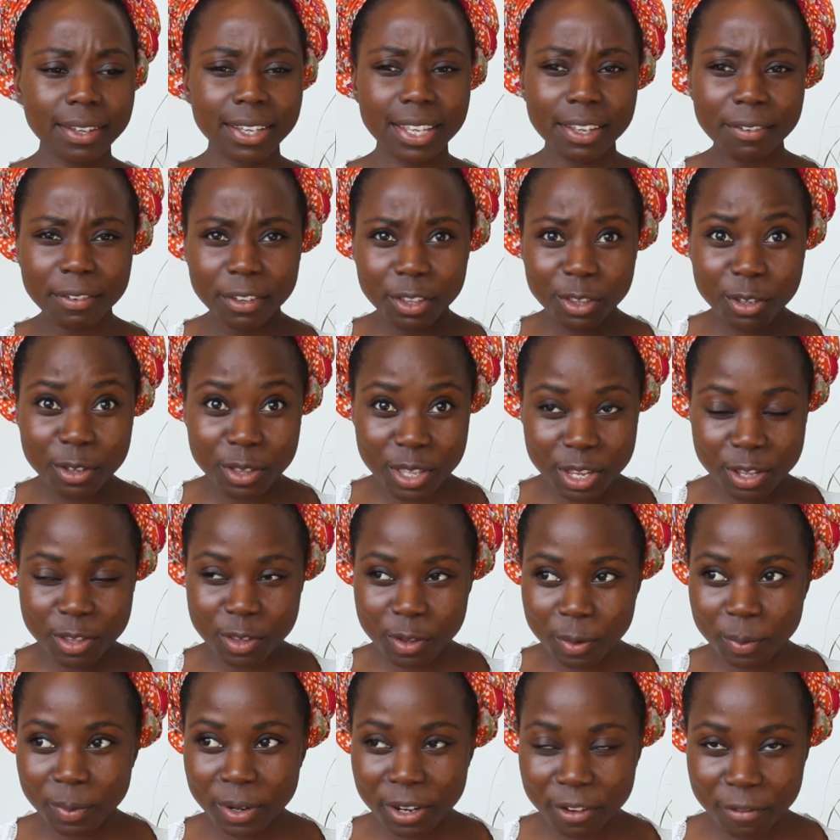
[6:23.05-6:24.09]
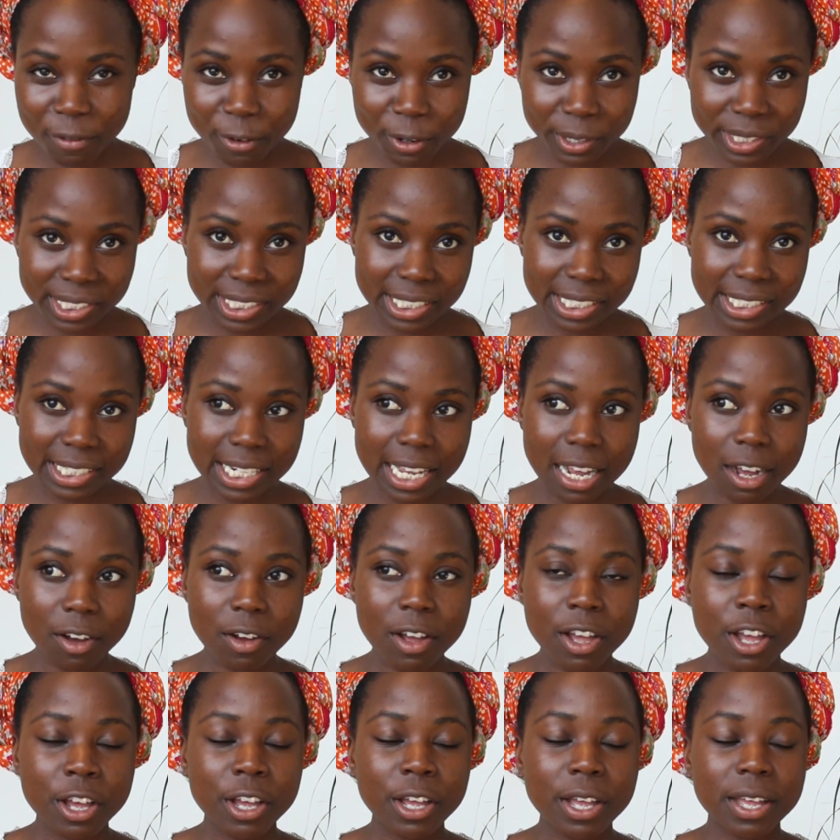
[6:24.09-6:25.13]
even though there's so many voices
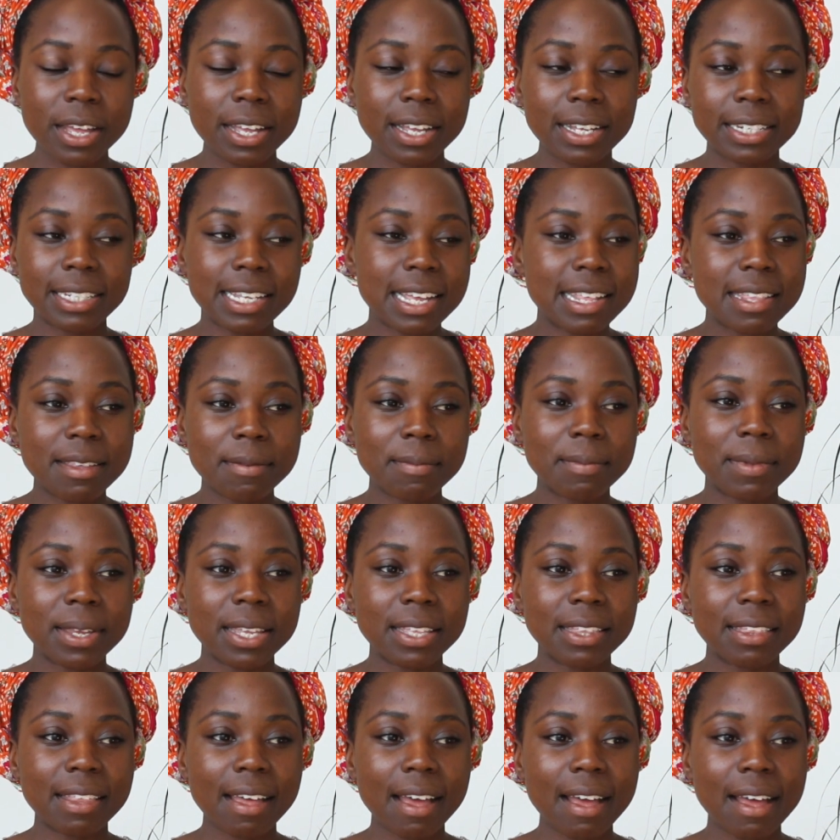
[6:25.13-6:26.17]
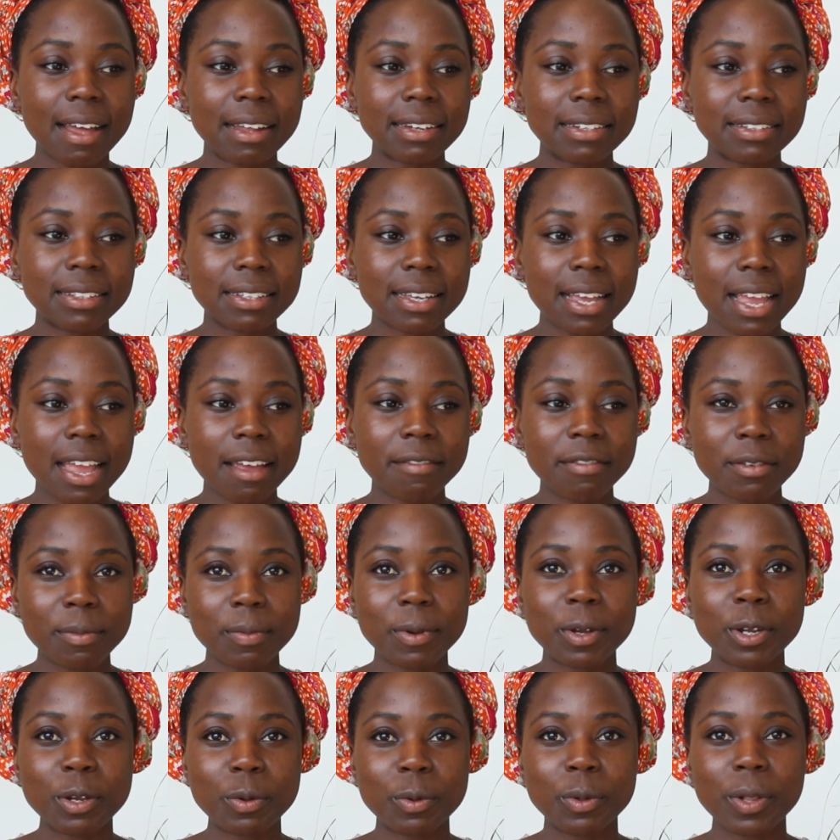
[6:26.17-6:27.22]
now, it doesn't mean that
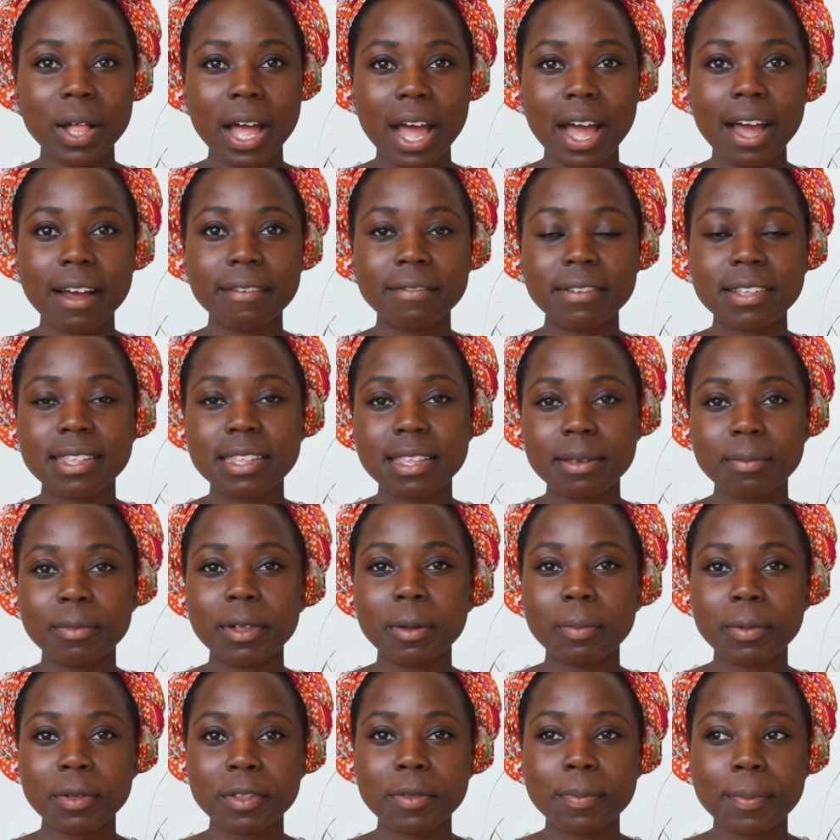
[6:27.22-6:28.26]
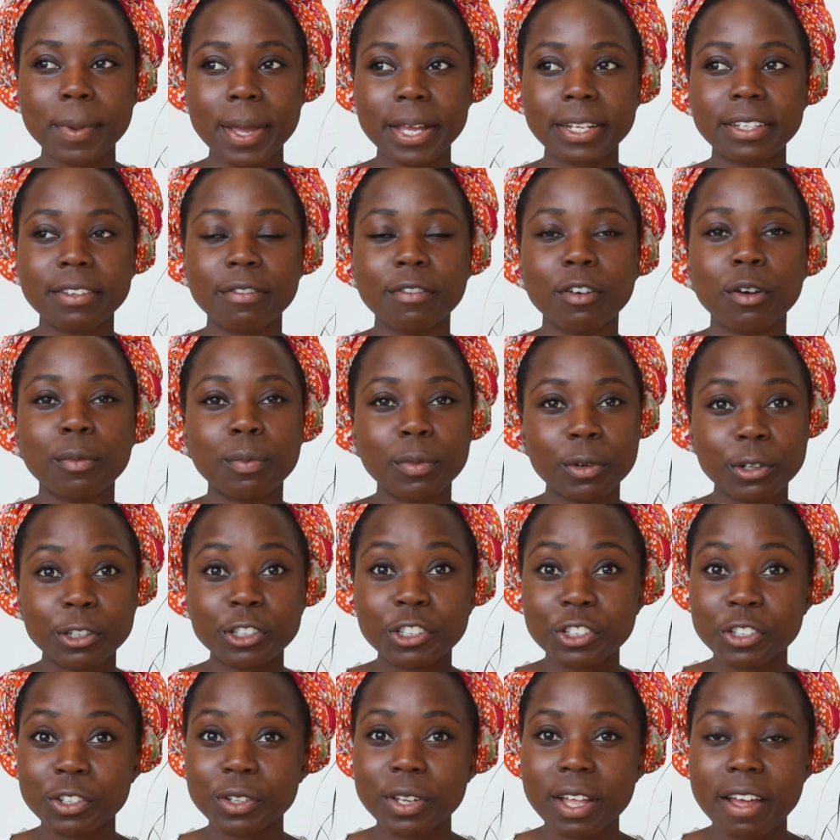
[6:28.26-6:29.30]
everybody will have a similar perspective or
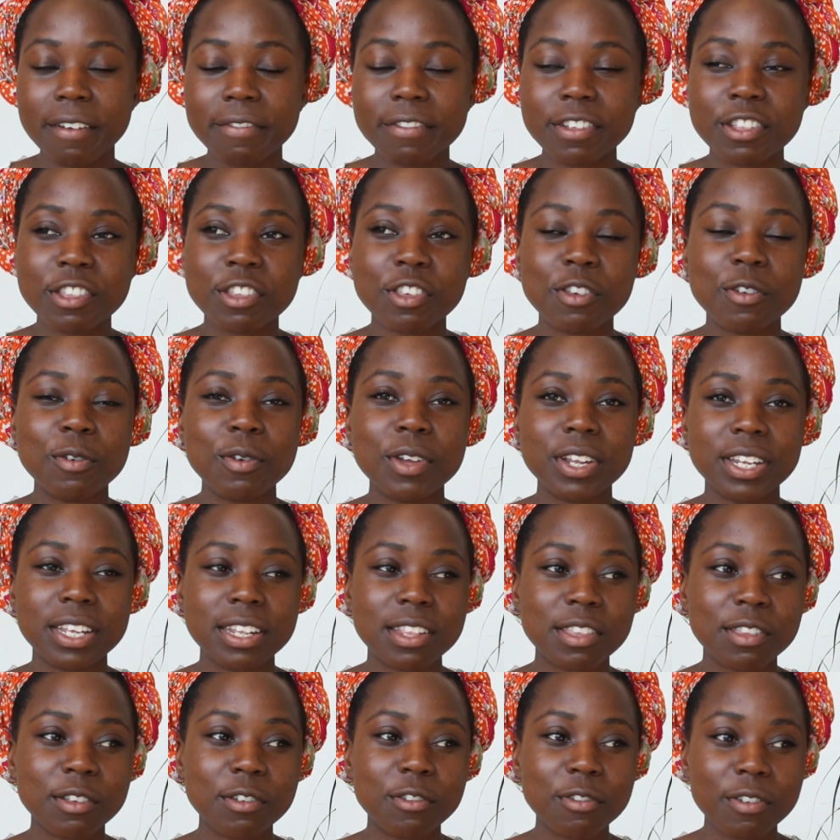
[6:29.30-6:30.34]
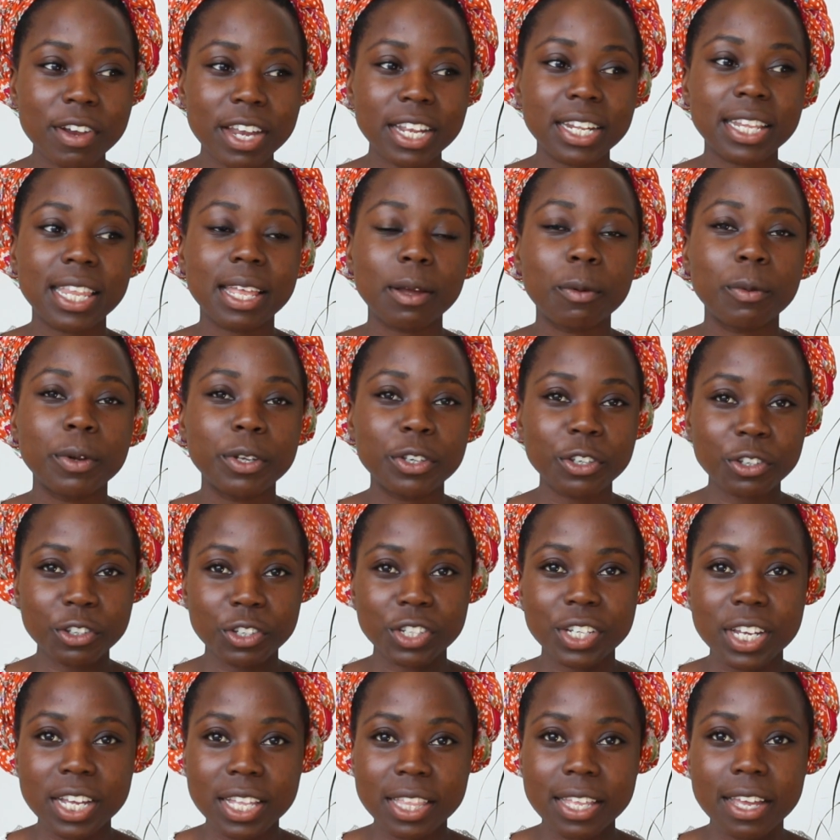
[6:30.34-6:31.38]
approach to life as you and it's great that when you
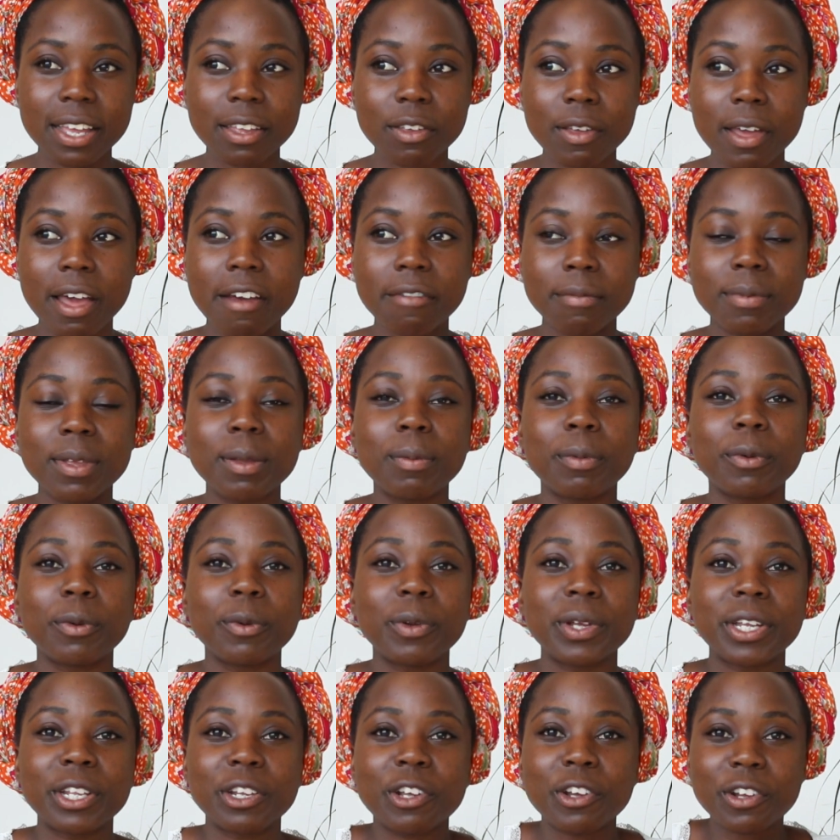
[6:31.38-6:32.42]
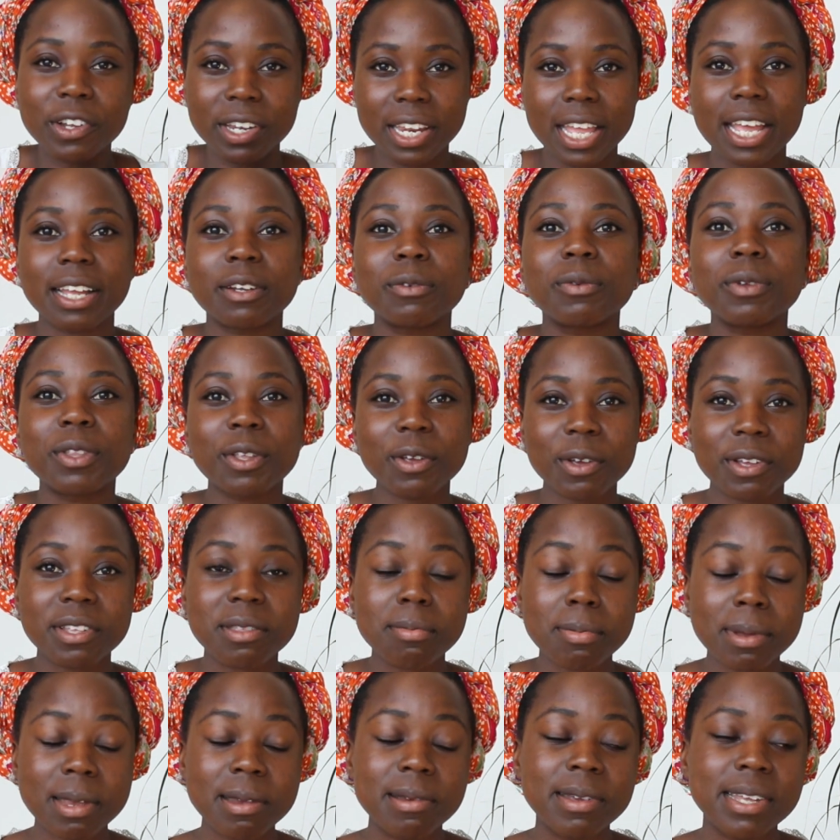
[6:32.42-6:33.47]
share that you have people who can connect with your
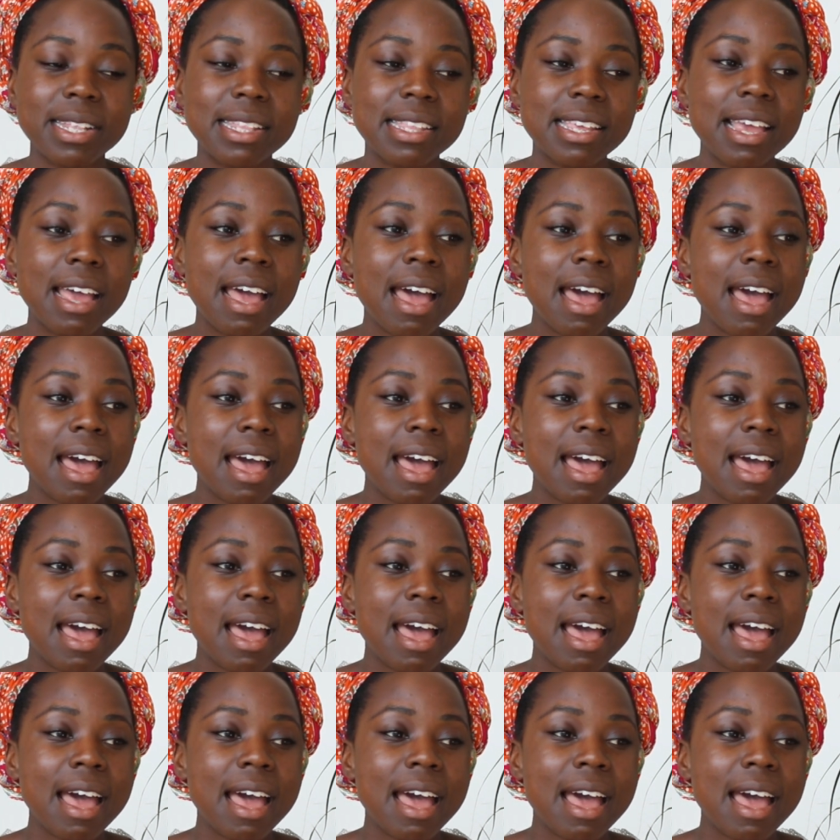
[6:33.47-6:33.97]
experience